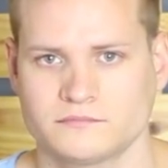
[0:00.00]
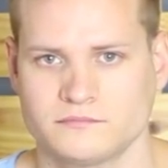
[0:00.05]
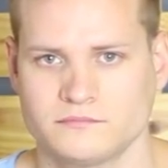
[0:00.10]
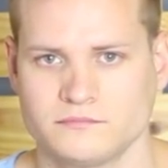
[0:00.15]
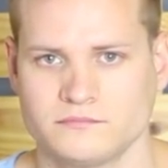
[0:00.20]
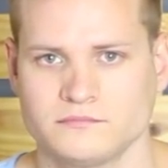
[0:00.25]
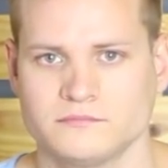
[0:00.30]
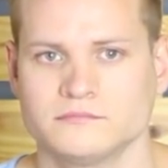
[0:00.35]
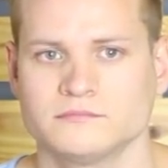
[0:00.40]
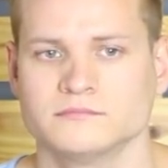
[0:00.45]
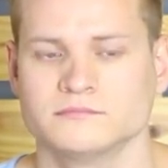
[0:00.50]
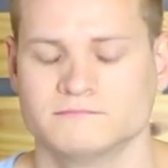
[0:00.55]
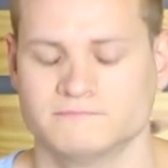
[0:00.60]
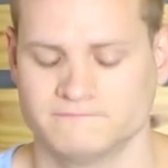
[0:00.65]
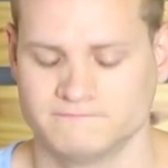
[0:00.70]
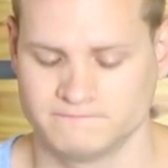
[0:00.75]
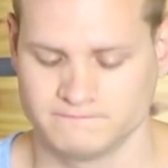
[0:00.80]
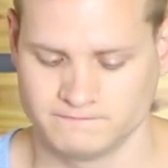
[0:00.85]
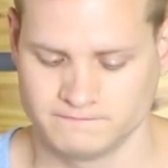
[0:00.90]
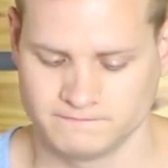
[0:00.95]

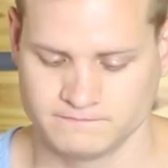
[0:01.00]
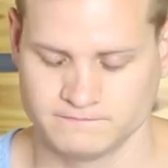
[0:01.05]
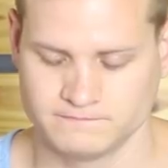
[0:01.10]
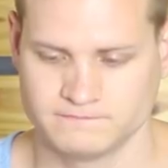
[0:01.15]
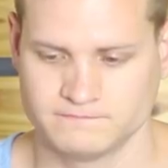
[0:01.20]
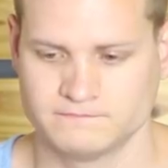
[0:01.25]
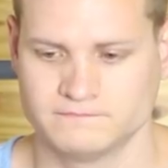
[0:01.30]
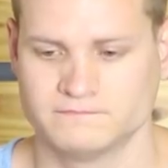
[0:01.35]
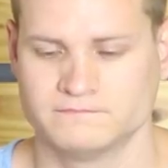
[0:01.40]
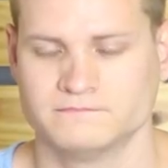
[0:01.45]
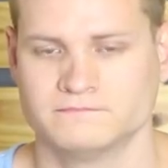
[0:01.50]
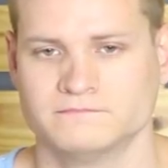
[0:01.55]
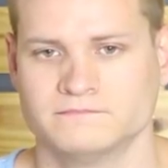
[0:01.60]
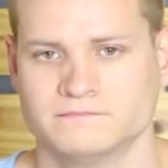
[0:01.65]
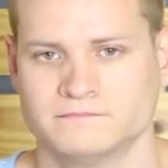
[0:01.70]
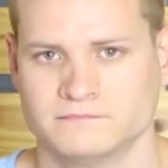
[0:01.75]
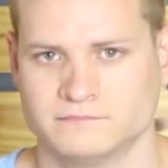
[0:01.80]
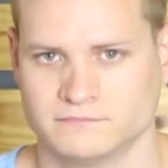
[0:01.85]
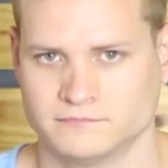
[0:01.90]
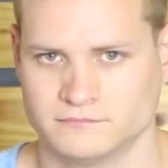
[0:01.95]

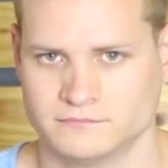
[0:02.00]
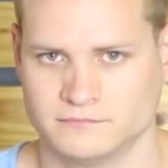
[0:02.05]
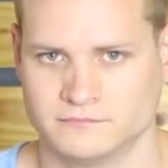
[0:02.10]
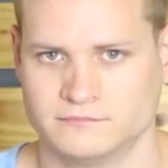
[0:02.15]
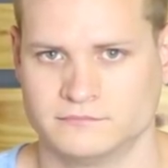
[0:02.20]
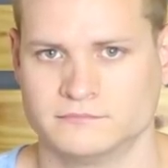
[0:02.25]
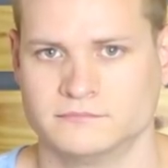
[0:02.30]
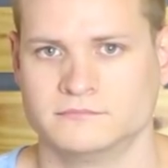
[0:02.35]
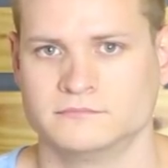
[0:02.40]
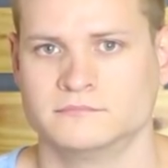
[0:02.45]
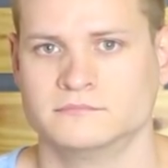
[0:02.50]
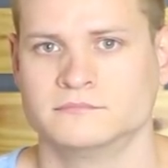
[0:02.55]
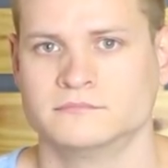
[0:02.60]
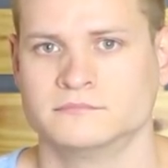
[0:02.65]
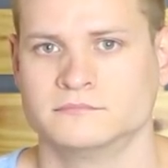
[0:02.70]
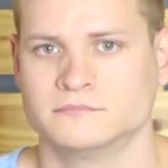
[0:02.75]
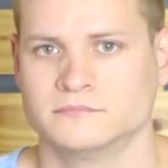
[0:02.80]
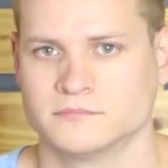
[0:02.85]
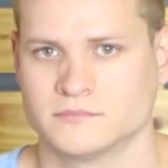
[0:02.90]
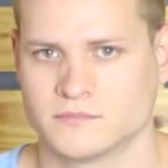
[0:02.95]

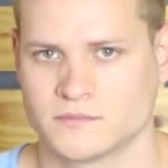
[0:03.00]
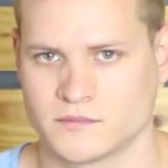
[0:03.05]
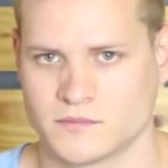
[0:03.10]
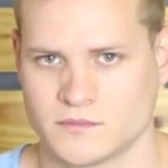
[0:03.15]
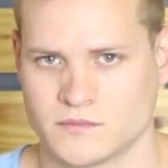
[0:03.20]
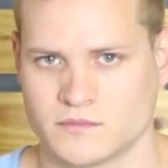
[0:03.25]
(not speaking)